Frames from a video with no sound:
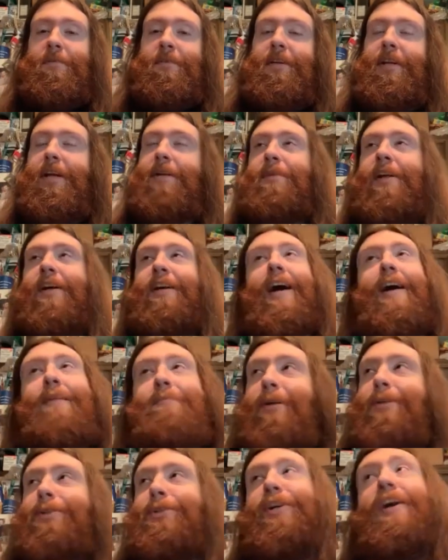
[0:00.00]
the. I'm like, I'm
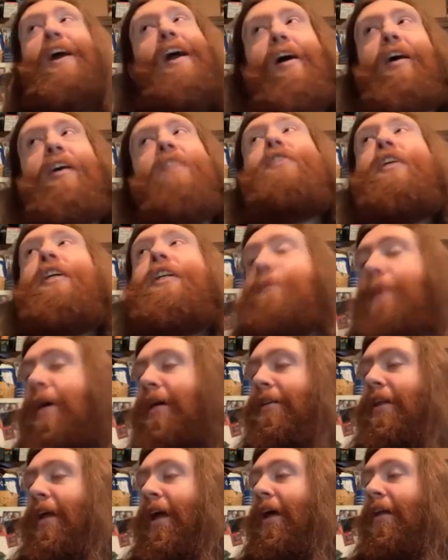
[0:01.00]
not sure how I feel about
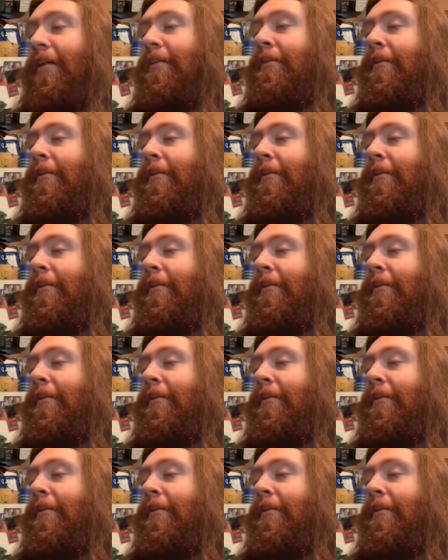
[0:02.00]
that.